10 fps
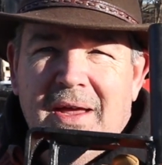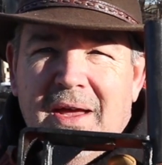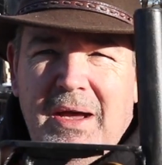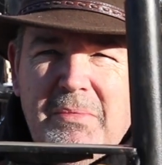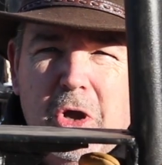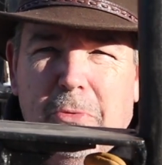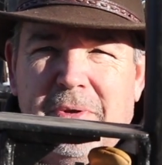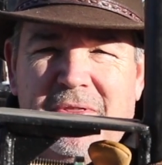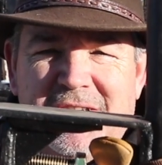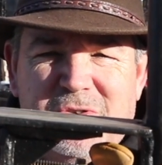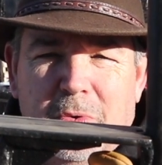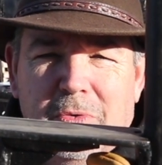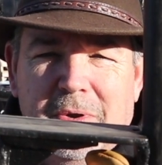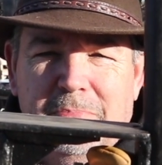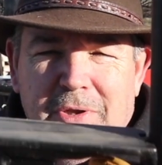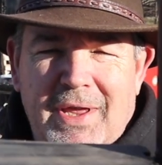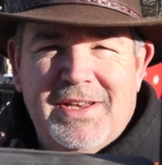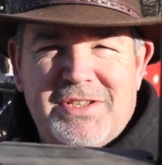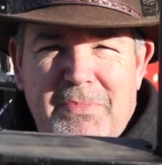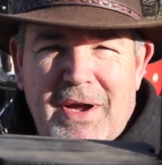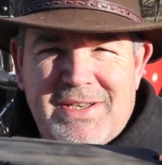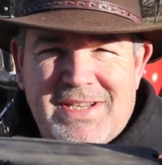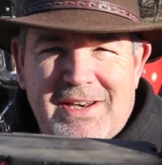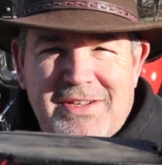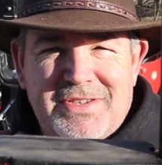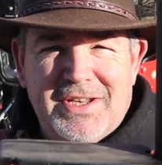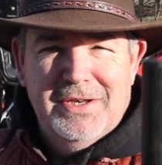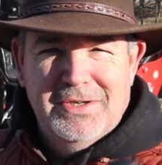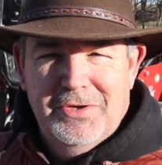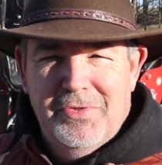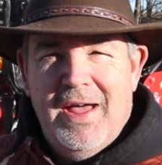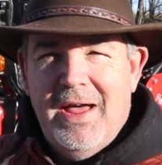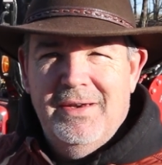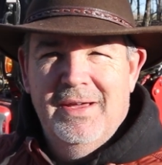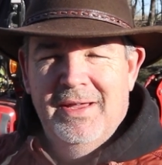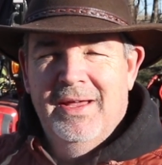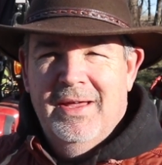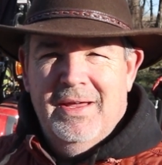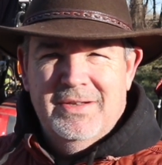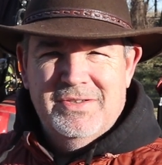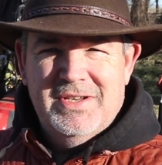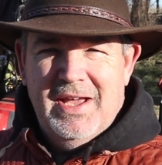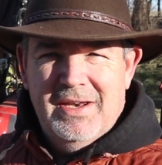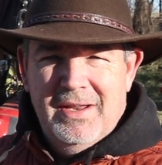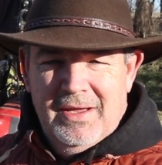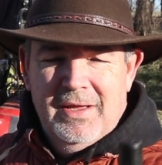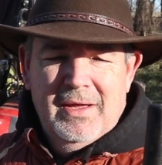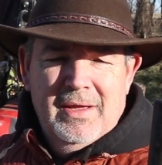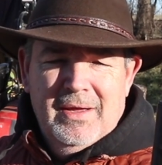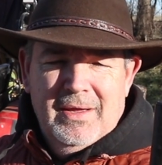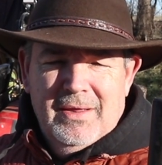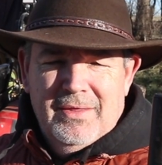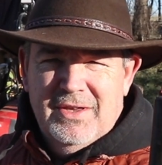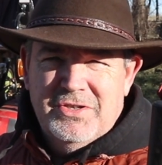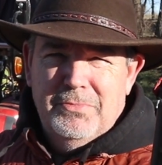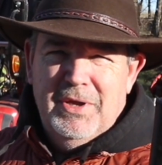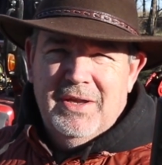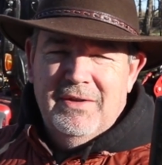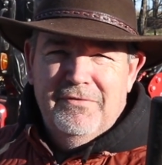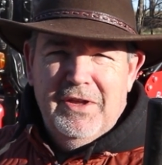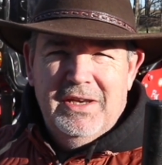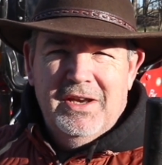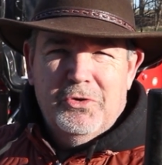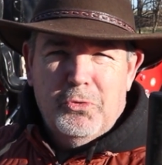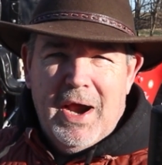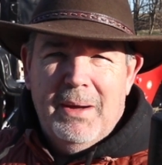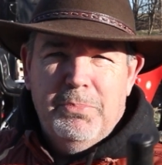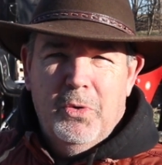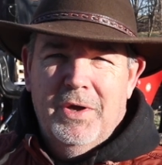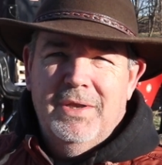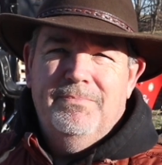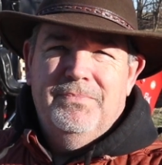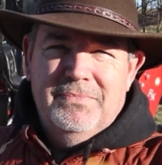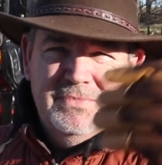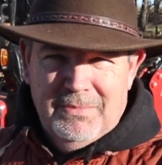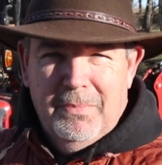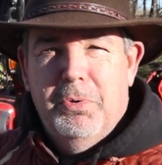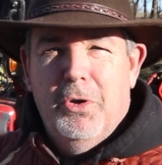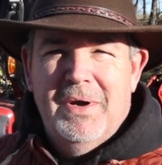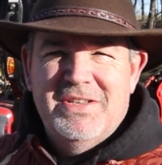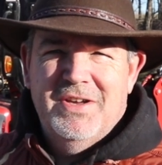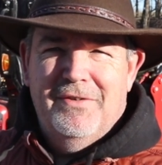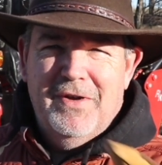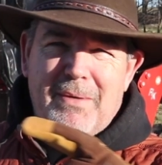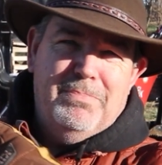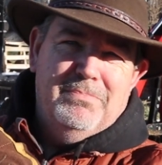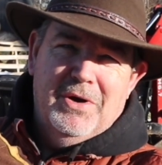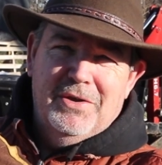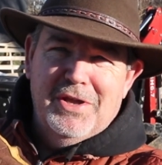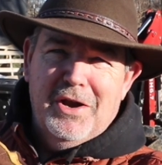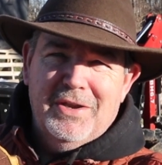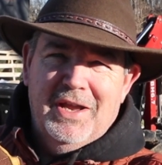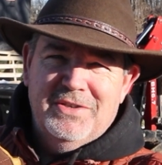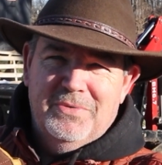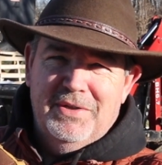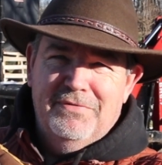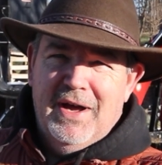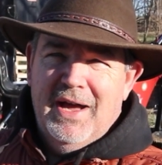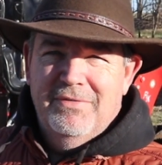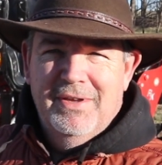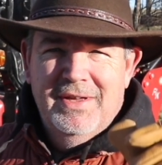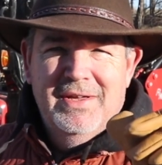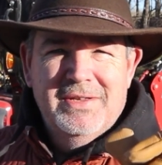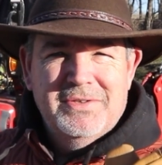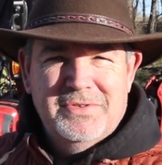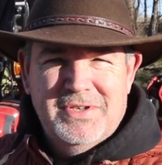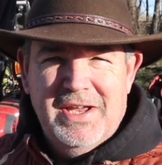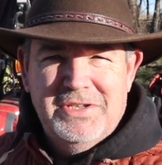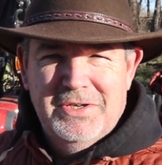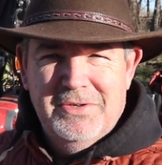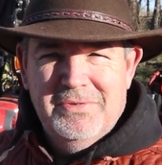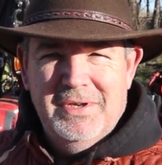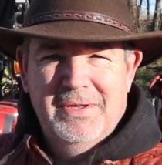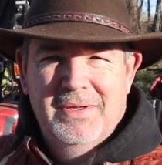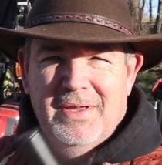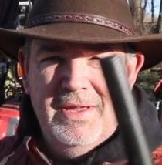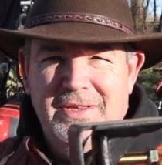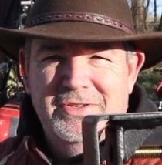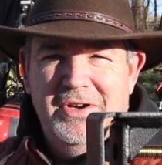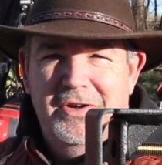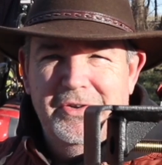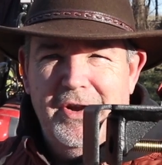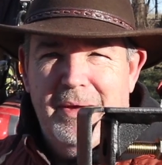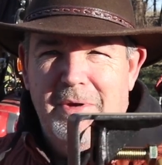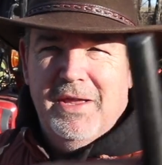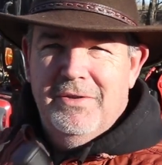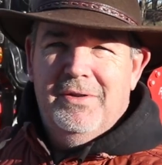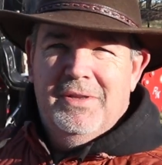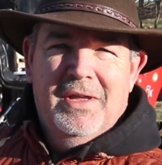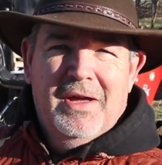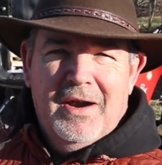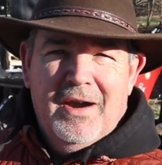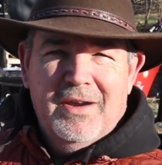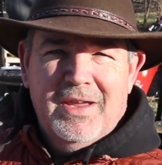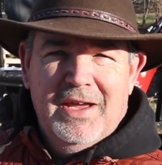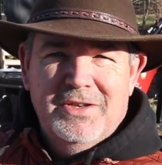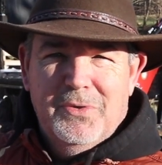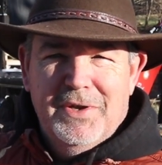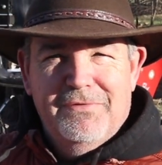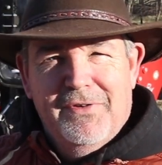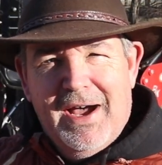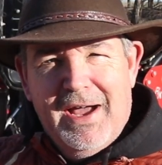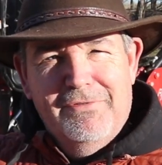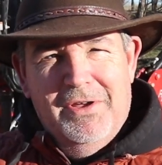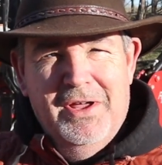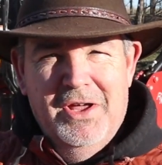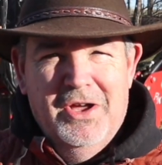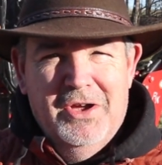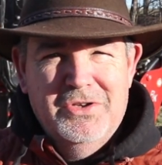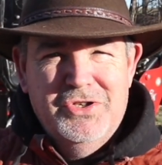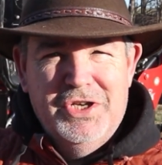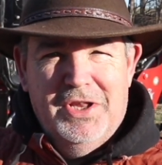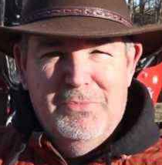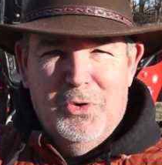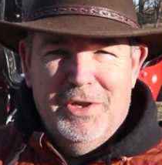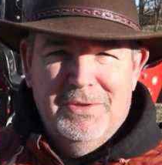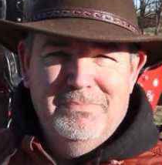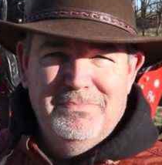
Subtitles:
I'm hoping this will replace my tendency to do that, and instead this will be a convenient grab point to pull myself up on the RK25. So stay tuned, installing a grab handle, RK25, chilly morning.